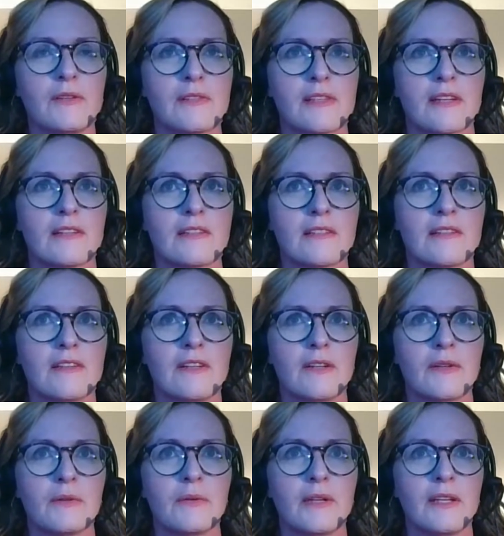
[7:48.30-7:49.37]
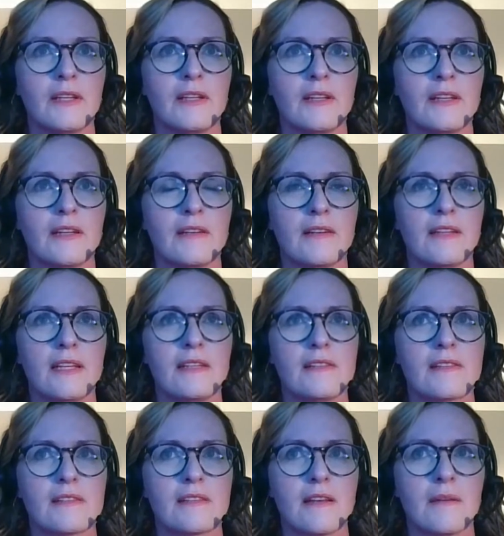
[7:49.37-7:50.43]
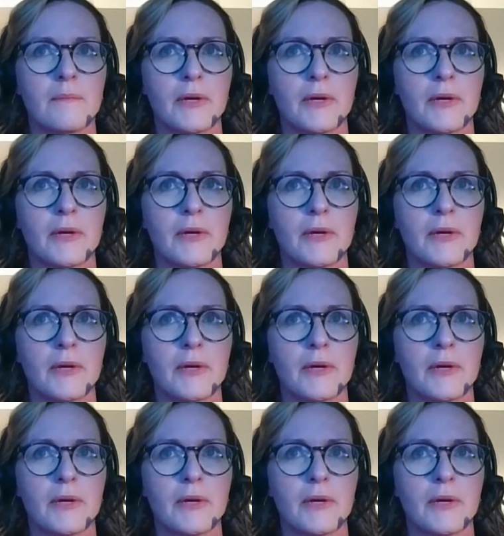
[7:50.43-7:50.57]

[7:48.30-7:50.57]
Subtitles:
you said, you know, it needs